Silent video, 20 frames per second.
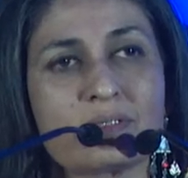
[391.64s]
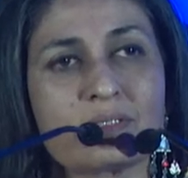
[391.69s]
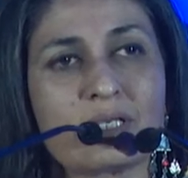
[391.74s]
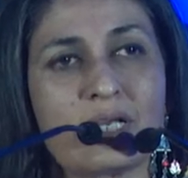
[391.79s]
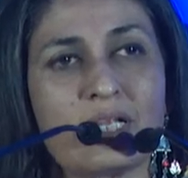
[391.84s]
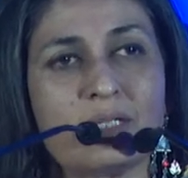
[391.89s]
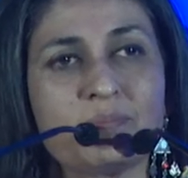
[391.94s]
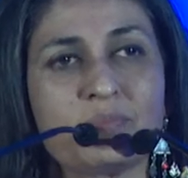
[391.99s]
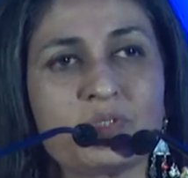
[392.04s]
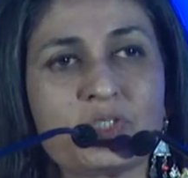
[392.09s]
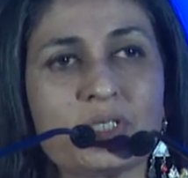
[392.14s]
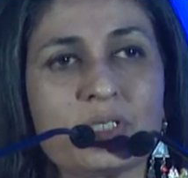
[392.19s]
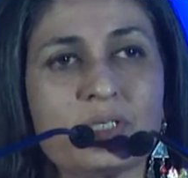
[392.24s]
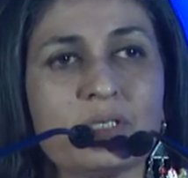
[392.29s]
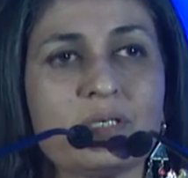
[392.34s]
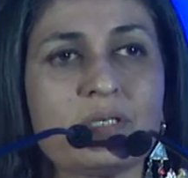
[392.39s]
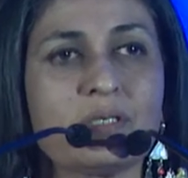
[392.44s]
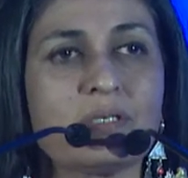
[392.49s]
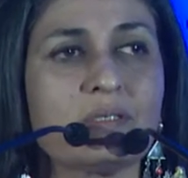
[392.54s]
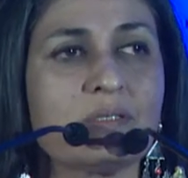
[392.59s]

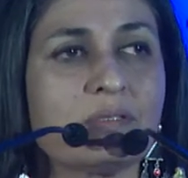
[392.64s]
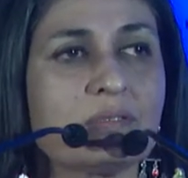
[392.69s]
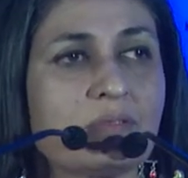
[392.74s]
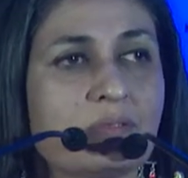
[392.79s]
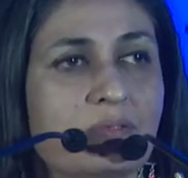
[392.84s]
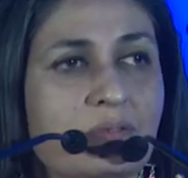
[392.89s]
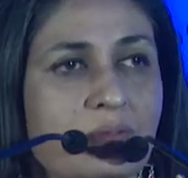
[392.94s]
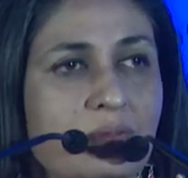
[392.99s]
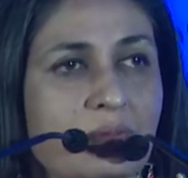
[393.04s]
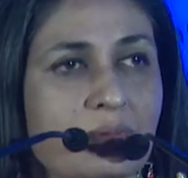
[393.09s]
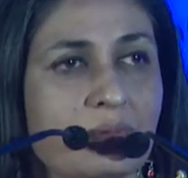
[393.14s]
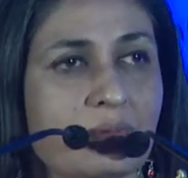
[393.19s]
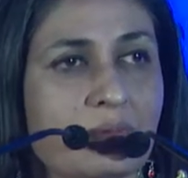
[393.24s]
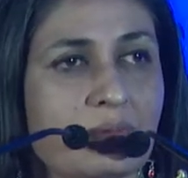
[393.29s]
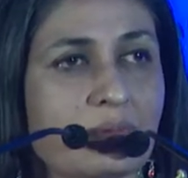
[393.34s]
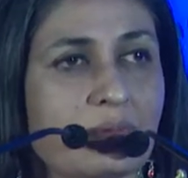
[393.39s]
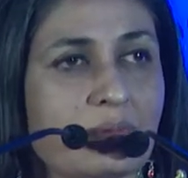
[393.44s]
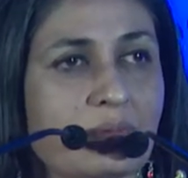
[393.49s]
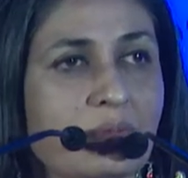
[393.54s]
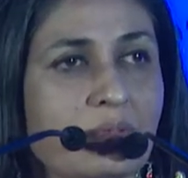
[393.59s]
sculpture, to
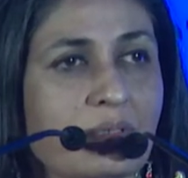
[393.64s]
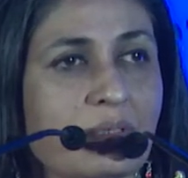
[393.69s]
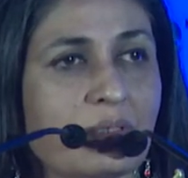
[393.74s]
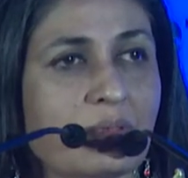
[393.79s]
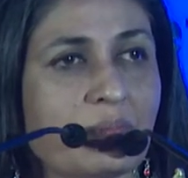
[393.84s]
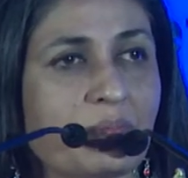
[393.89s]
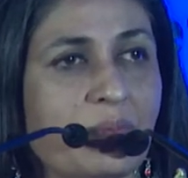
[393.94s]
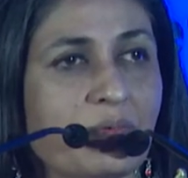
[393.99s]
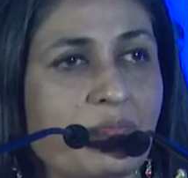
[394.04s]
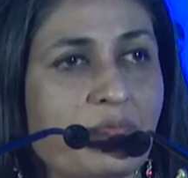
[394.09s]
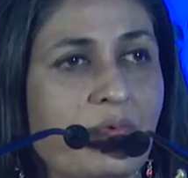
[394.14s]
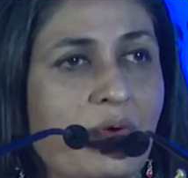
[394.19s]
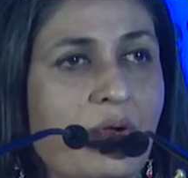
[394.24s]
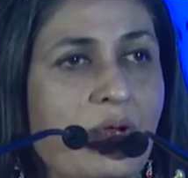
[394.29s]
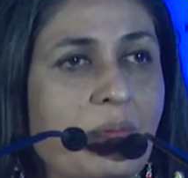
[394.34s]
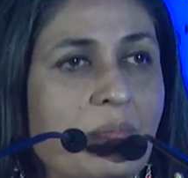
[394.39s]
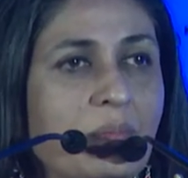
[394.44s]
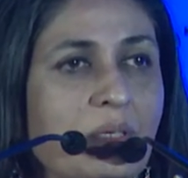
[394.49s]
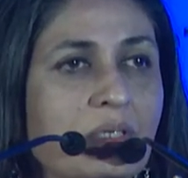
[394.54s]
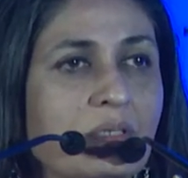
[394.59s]

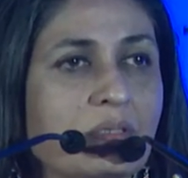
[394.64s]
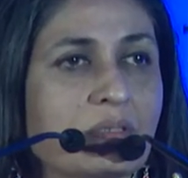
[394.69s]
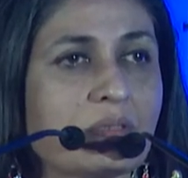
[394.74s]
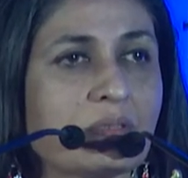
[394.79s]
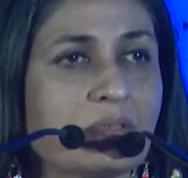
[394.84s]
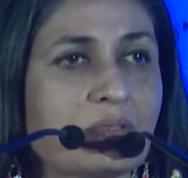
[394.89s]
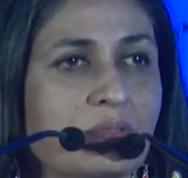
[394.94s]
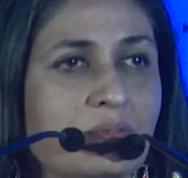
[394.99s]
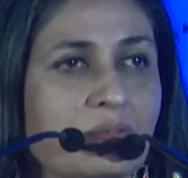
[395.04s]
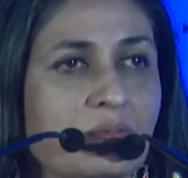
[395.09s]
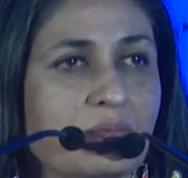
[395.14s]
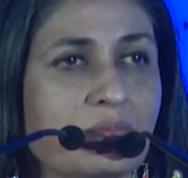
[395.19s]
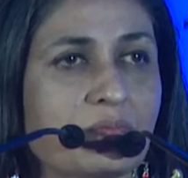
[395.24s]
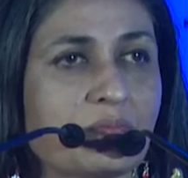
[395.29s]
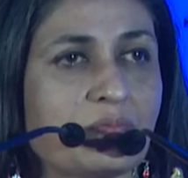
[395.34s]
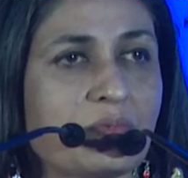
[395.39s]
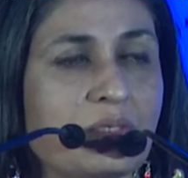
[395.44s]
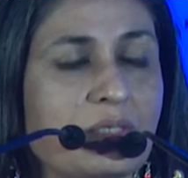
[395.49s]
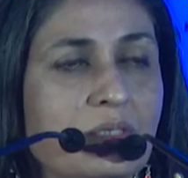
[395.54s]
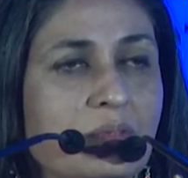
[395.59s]
performance, to
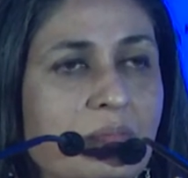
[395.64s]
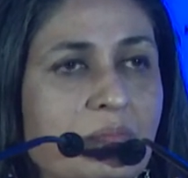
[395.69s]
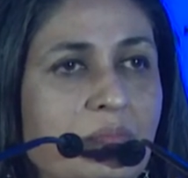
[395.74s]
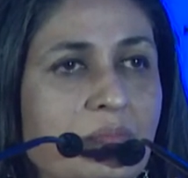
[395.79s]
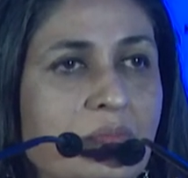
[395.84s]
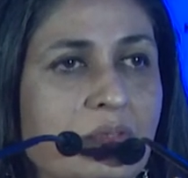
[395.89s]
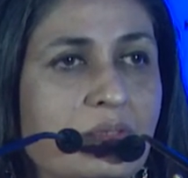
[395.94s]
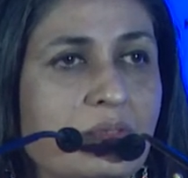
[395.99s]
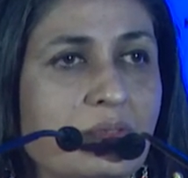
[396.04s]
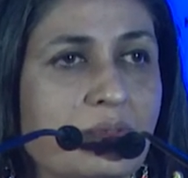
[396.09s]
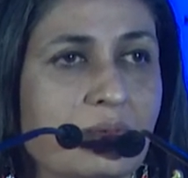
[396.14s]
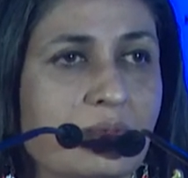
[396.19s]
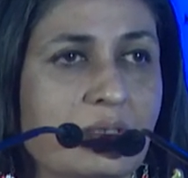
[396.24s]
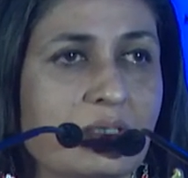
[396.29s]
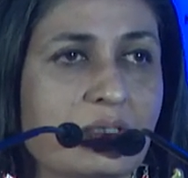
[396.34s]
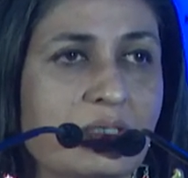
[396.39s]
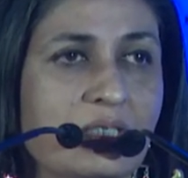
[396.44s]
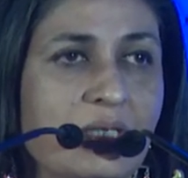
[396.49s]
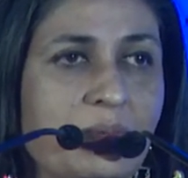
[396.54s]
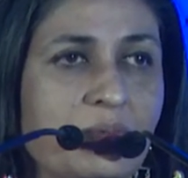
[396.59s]
films, to
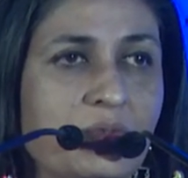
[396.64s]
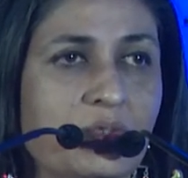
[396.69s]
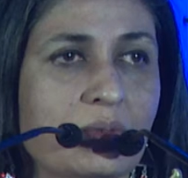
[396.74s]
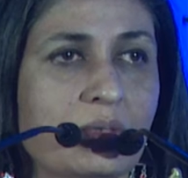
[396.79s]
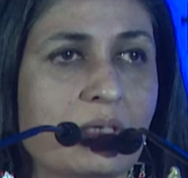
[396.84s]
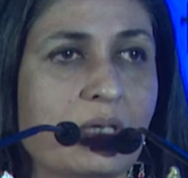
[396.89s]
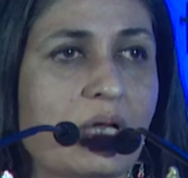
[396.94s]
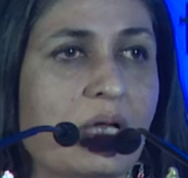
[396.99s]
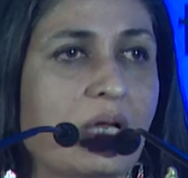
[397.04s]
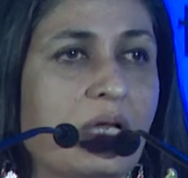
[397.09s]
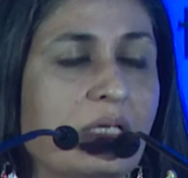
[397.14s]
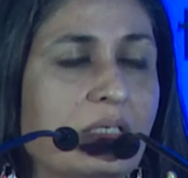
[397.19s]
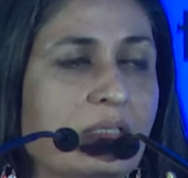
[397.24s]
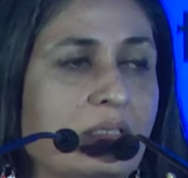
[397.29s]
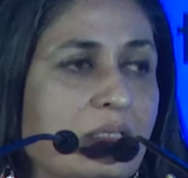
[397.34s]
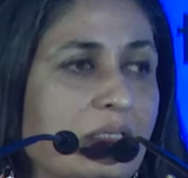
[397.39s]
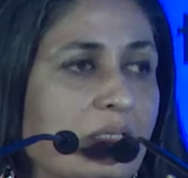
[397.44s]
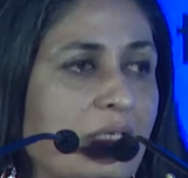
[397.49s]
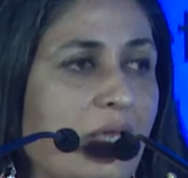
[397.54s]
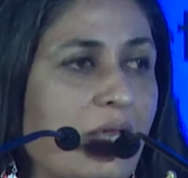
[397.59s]
conceptual
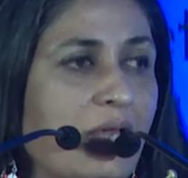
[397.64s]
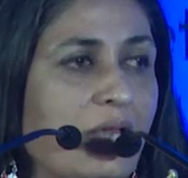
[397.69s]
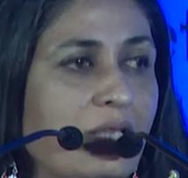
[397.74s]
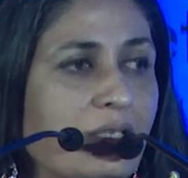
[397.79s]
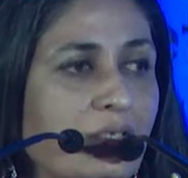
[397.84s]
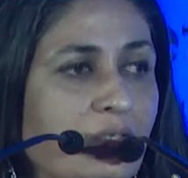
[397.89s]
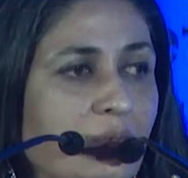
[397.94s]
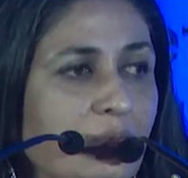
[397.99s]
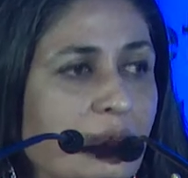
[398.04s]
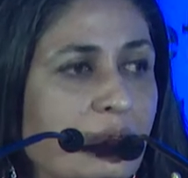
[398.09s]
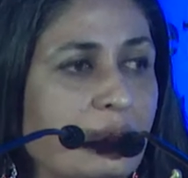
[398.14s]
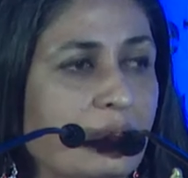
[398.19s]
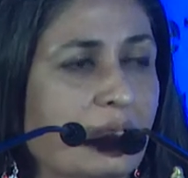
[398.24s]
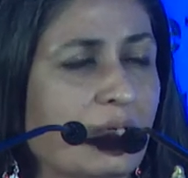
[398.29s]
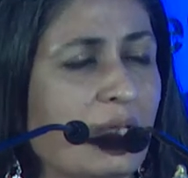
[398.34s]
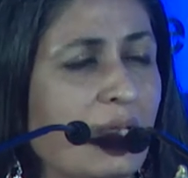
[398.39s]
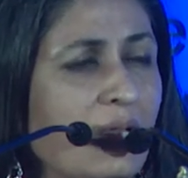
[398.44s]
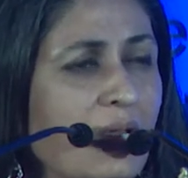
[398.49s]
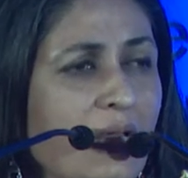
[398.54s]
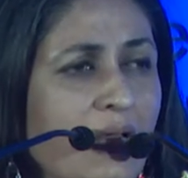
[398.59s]
arts, and to
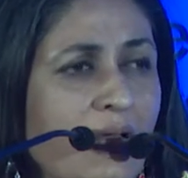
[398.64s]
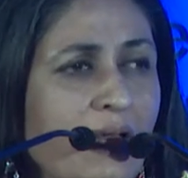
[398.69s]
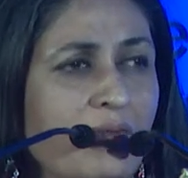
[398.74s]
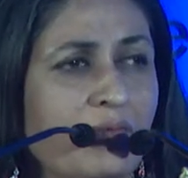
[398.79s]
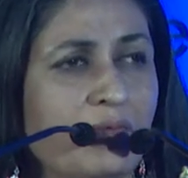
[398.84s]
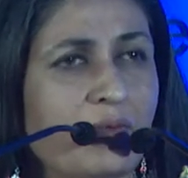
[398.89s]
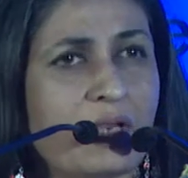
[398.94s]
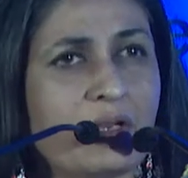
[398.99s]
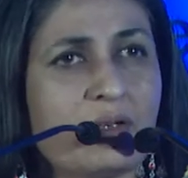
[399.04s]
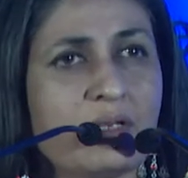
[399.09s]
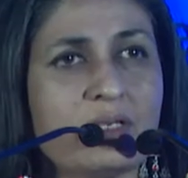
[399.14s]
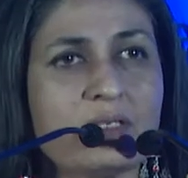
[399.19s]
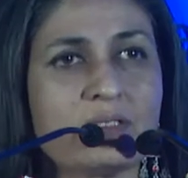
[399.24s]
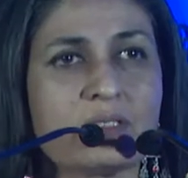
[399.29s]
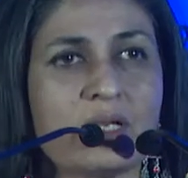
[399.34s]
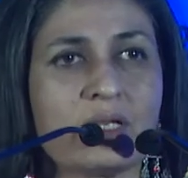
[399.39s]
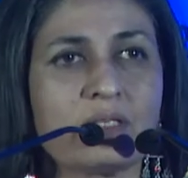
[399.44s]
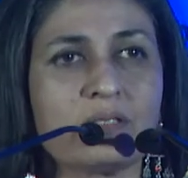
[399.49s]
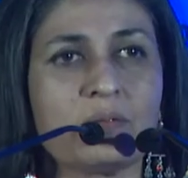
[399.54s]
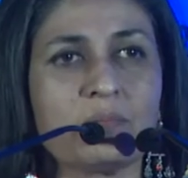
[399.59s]

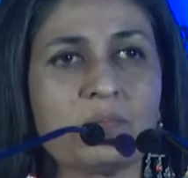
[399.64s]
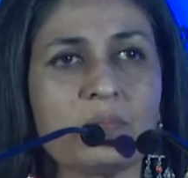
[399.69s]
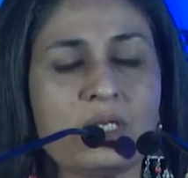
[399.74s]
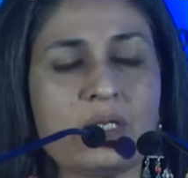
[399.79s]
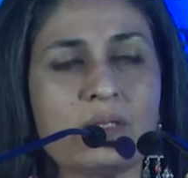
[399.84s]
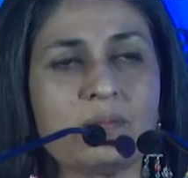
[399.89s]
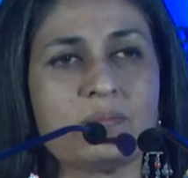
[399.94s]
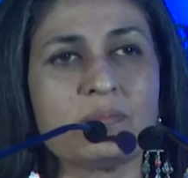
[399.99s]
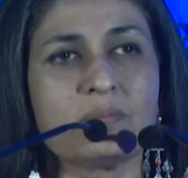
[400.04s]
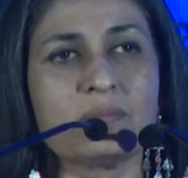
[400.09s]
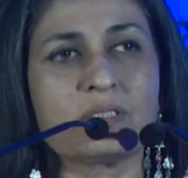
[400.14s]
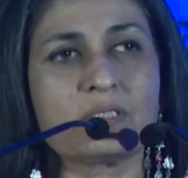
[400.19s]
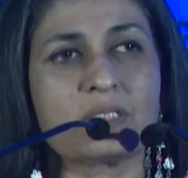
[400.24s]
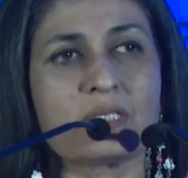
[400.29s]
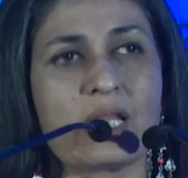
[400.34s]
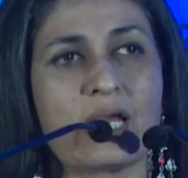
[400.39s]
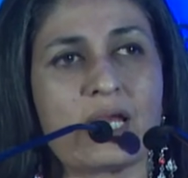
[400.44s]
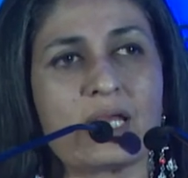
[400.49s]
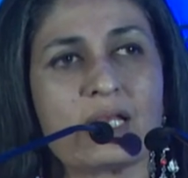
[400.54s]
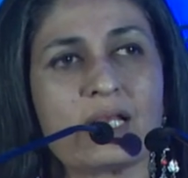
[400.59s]
various other means.
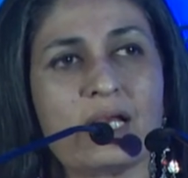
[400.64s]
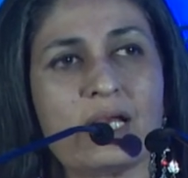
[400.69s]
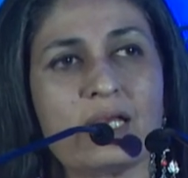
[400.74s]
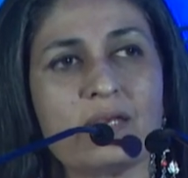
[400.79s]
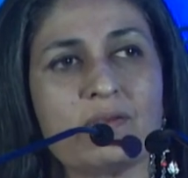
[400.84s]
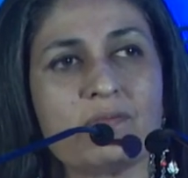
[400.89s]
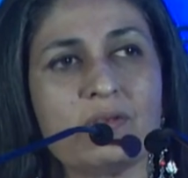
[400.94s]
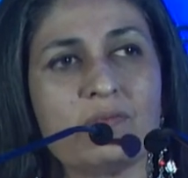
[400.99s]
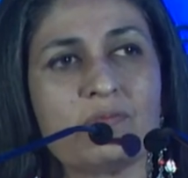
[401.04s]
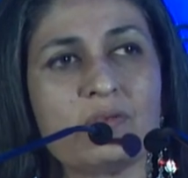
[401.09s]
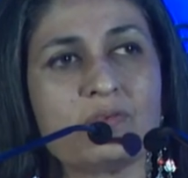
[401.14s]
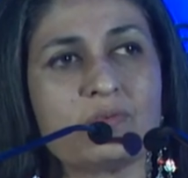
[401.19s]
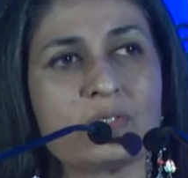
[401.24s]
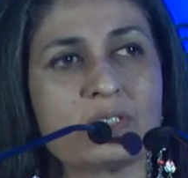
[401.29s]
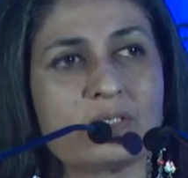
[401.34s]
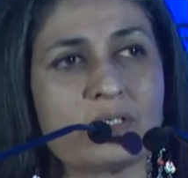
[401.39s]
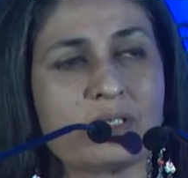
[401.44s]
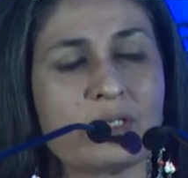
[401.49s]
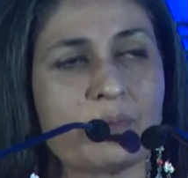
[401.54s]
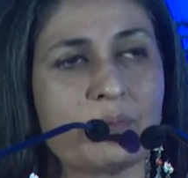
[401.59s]
Like, I've even
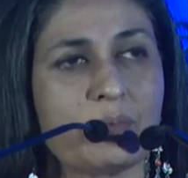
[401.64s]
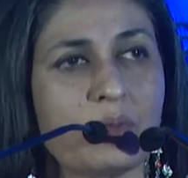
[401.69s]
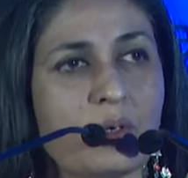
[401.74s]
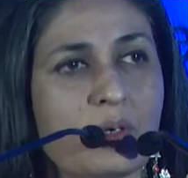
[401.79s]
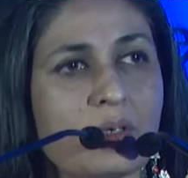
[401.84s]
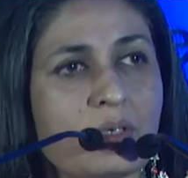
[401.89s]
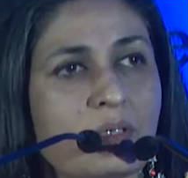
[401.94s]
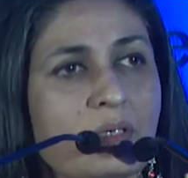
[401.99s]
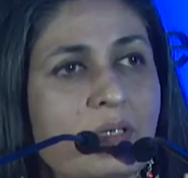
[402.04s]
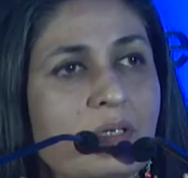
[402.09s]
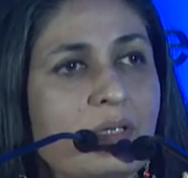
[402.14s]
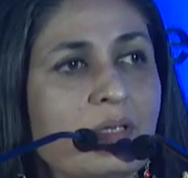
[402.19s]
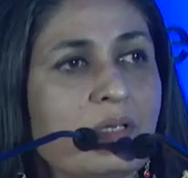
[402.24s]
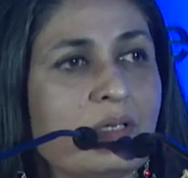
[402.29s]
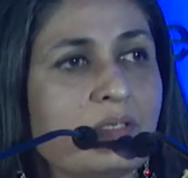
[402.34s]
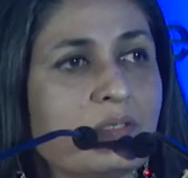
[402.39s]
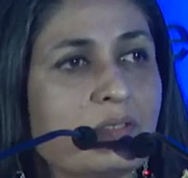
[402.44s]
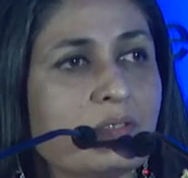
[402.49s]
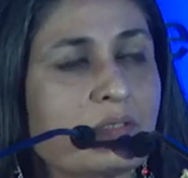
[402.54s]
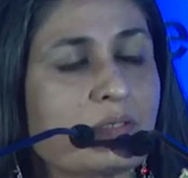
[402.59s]
written a book.
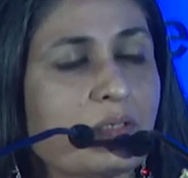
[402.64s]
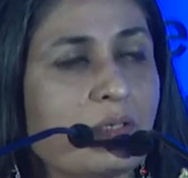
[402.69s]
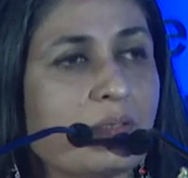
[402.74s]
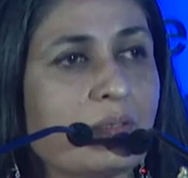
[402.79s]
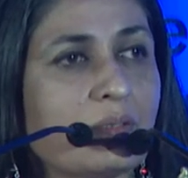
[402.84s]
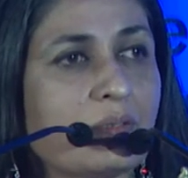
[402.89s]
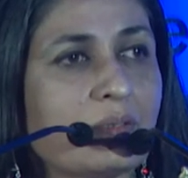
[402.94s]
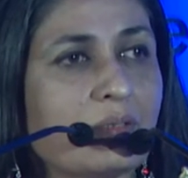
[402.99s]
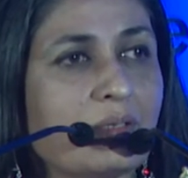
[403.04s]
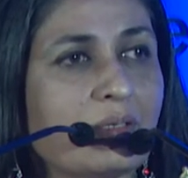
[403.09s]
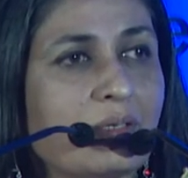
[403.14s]
So